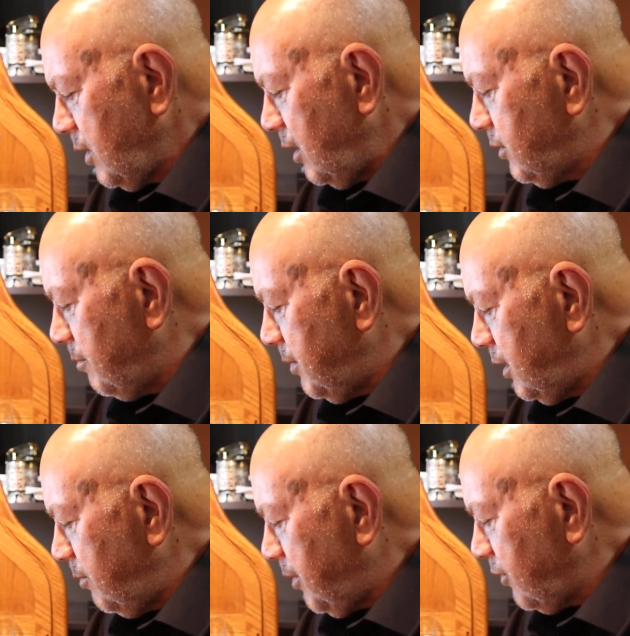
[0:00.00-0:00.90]
and the
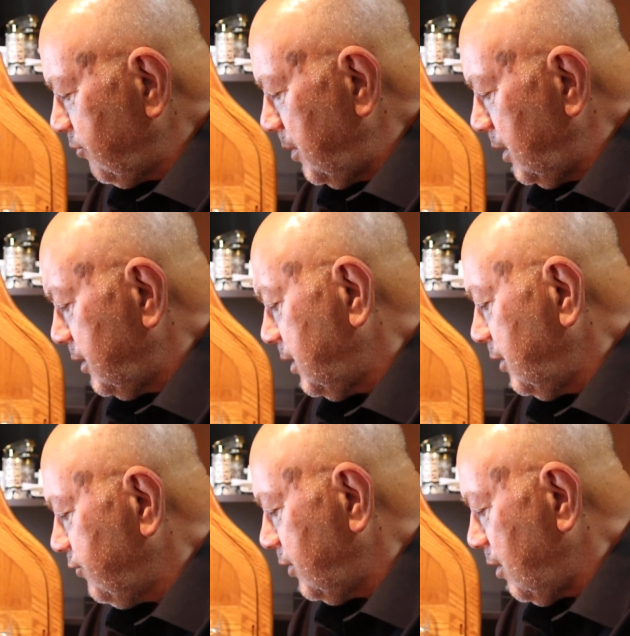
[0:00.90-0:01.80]
many
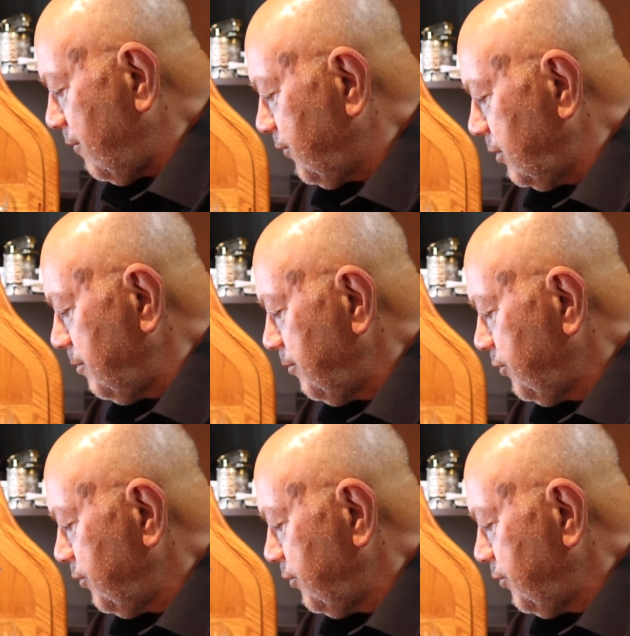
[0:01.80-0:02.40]
possibilities it offered.